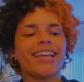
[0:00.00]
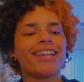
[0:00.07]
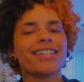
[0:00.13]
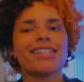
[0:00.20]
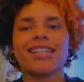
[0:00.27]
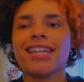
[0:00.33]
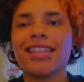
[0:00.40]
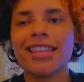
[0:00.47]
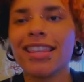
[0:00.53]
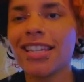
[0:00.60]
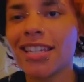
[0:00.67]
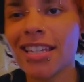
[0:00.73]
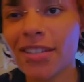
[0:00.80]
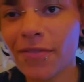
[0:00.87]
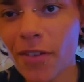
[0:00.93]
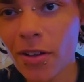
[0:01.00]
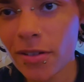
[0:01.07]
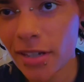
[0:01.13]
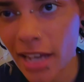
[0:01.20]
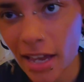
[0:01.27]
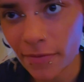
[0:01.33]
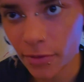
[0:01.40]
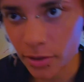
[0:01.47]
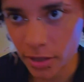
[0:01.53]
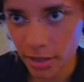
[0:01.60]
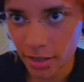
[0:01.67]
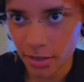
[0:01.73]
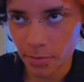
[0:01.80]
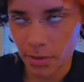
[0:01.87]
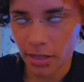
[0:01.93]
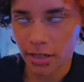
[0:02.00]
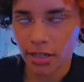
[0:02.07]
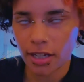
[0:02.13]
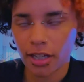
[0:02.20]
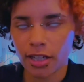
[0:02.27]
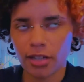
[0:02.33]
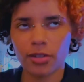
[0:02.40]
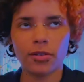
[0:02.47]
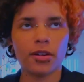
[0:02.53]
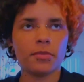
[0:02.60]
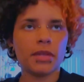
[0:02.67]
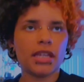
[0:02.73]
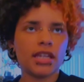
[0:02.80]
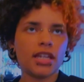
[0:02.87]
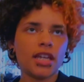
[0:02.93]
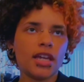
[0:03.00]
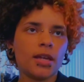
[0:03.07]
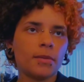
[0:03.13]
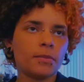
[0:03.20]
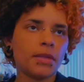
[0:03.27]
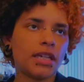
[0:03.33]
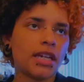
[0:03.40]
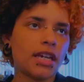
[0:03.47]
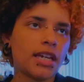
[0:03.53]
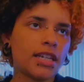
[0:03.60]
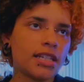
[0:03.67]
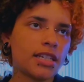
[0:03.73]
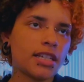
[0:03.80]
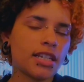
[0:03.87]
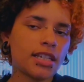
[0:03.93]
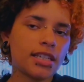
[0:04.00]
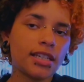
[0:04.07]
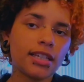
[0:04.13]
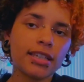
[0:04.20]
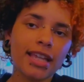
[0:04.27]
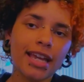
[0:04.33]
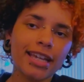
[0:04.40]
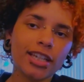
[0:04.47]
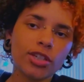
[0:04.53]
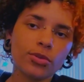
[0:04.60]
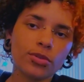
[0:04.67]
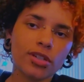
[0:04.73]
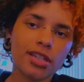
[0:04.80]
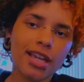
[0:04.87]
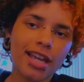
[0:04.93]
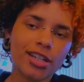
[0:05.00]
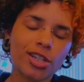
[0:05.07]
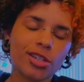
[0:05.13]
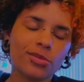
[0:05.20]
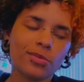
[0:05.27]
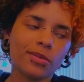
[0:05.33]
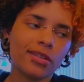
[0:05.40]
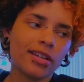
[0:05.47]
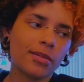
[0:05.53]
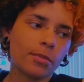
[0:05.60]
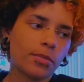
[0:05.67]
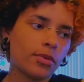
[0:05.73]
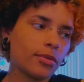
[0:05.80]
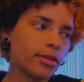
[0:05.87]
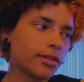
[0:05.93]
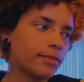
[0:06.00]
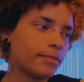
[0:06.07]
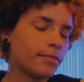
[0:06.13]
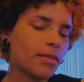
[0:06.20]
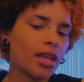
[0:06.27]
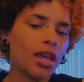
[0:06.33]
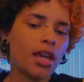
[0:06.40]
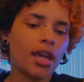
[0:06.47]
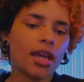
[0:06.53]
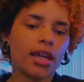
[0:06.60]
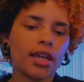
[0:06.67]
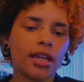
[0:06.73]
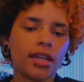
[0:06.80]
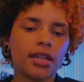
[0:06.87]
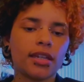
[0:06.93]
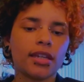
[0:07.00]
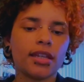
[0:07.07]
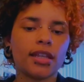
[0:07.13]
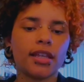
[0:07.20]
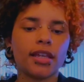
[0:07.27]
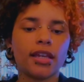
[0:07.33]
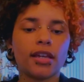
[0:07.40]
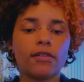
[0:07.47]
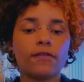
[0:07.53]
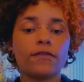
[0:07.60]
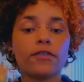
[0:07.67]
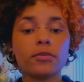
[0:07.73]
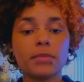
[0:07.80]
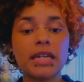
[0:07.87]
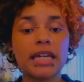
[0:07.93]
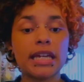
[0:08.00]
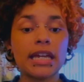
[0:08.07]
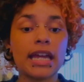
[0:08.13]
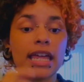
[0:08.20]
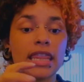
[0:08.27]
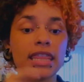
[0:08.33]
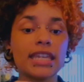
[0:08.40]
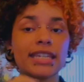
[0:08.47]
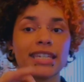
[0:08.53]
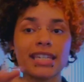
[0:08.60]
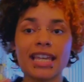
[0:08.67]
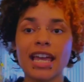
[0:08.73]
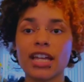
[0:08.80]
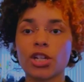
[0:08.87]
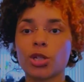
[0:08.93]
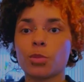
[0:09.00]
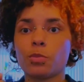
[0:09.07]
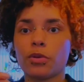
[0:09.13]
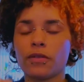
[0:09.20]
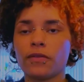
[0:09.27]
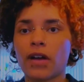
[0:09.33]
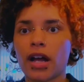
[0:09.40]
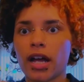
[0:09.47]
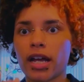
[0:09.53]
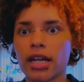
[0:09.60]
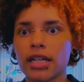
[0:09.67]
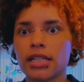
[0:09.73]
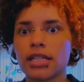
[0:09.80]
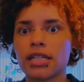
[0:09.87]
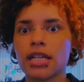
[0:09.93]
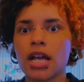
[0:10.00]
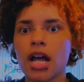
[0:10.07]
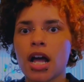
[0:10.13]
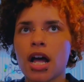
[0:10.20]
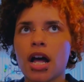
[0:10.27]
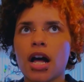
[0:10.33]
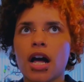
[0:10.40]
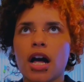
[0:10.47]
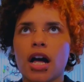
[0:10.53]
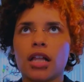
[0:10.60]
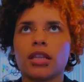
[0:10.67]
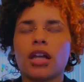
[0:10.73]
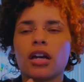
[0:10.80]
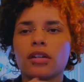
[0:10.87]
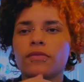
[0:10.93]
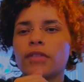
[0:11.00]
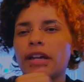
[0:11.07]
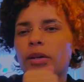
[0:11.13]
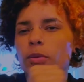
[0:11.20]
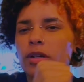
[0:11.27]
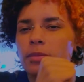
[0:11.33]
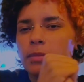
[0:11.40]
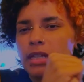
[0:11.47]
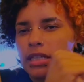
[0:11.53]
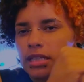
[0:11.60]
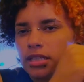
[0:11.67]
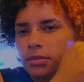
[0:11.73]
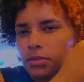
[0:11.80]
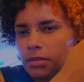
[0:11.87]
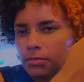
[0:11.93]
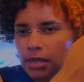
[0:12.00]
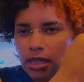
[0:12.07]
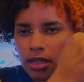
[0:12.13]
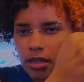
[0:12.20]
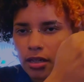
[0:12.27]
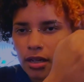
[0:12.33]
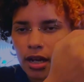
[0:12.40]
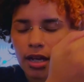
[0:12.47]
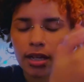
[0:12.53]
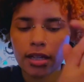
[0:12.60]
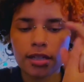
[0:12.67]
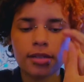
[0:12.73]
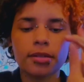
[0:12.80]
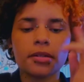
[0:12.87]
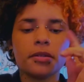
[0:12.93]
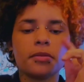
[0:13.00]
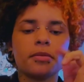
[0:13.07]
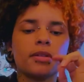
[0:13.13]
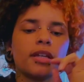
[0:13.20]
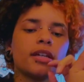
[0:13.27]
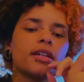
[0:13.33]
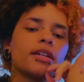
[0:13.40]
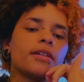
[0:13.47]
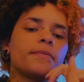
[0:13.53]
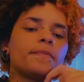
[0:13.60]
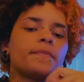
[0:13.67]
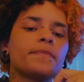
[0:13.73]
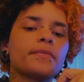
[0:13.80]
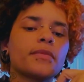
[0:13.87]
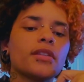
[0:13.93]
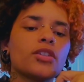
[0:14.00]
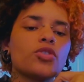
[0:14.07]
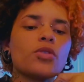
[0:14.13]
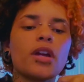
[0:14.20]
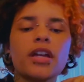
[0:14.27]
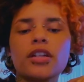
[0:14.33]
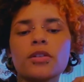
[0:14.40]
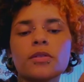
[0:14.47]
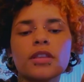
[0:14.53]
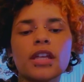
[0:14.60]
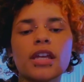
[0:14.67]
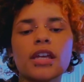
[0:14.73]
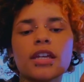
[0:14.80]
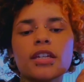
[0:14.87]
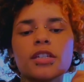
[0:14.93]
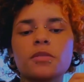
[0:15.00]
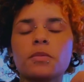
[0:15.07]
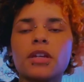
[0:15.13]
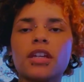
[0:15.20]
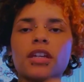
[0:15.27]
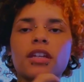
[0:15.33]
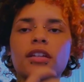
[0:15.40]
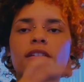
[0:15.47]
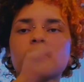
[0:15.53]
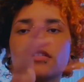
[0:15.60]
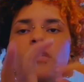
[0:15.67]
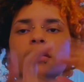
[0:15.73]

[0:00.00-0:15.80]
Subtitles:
say that this is false advertisement. You know what I mean? Because to like your sketch is really important. And for me, this sketch provides a lot of like what it means to be me, I guess, like trying new things, being